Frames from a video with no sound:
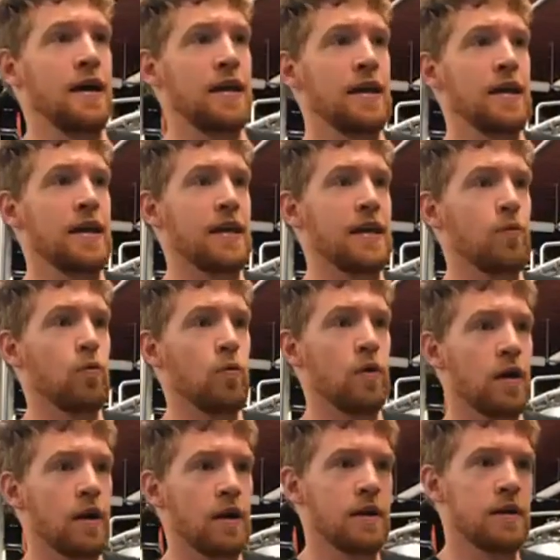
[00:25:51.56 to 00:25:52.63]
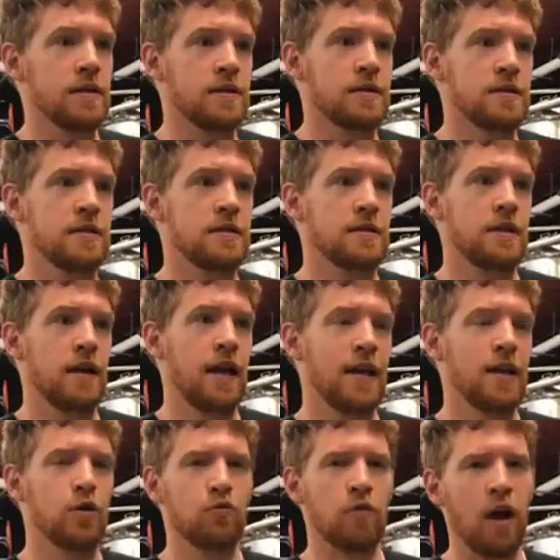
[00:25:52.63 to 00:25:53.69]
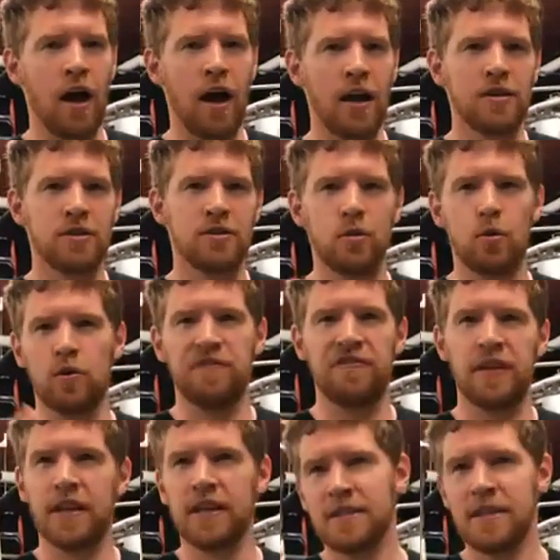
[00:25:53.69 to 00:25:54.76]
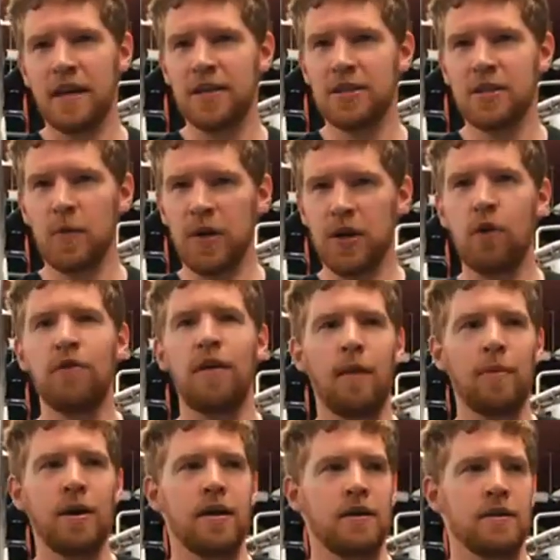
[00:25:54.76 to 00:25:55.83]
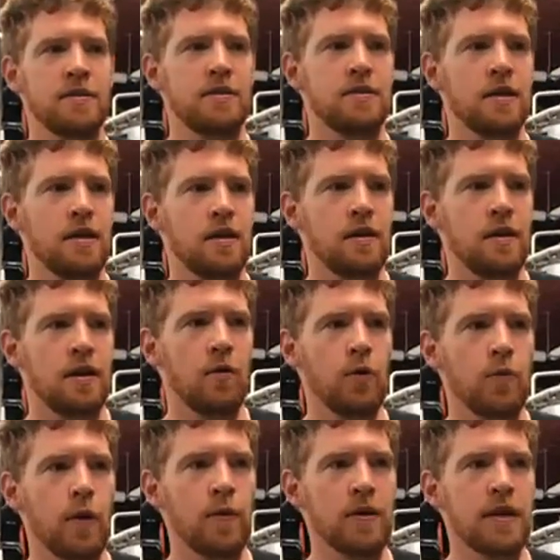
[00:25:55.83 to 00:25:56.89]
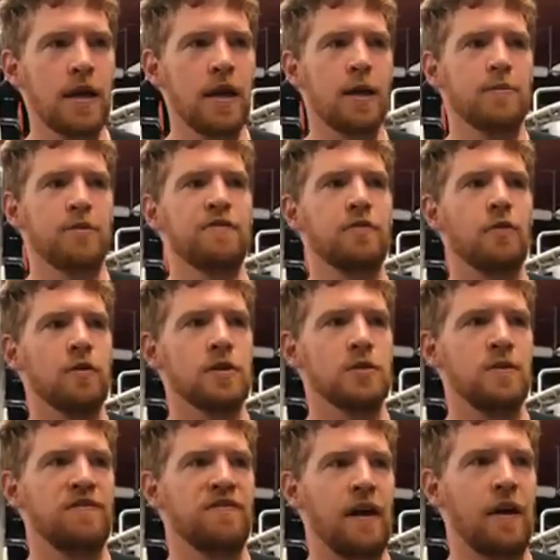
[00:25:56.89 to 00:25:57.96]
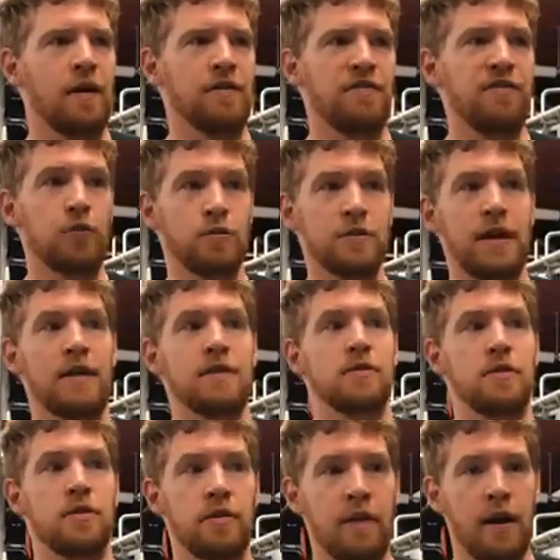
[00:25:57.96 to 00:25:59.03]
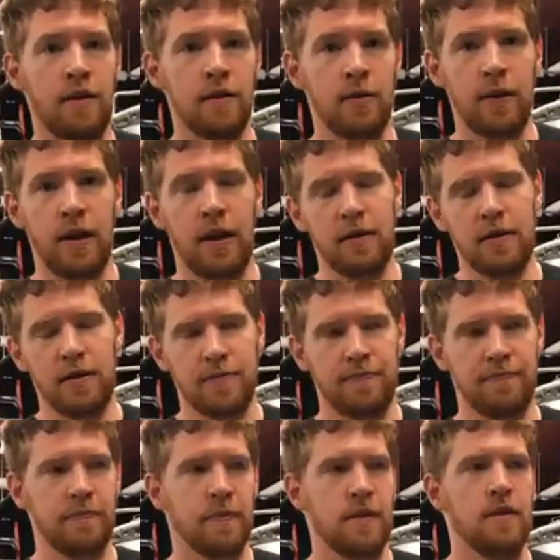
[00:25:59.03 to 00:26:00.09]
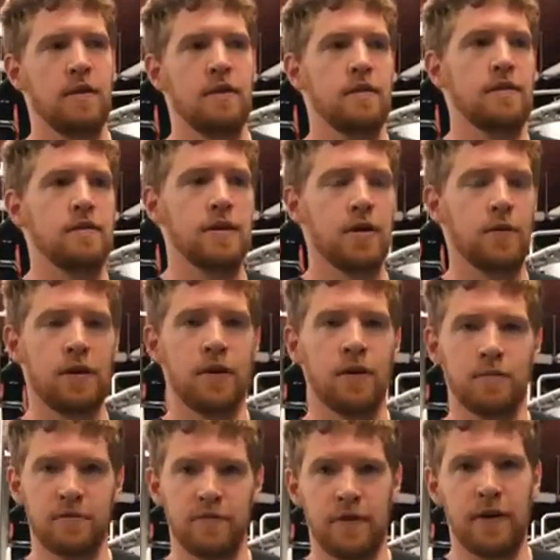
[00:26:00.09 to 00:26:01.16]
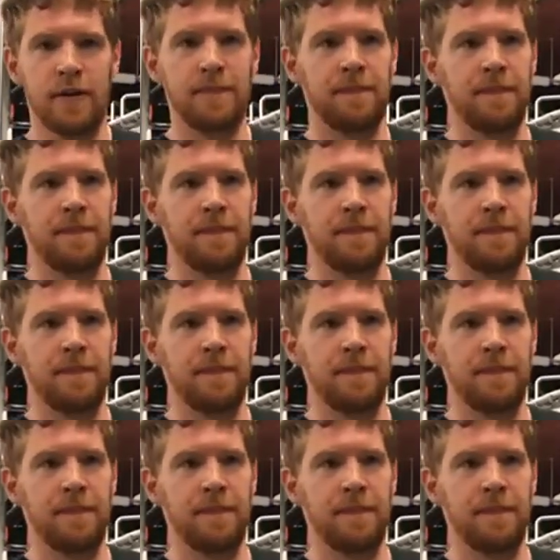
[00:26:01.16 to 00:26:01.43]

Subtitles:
It was a garage or filling station. We know that because when we were digging up the floors, we found fuel tanks underground that we had to deal with. It was fun.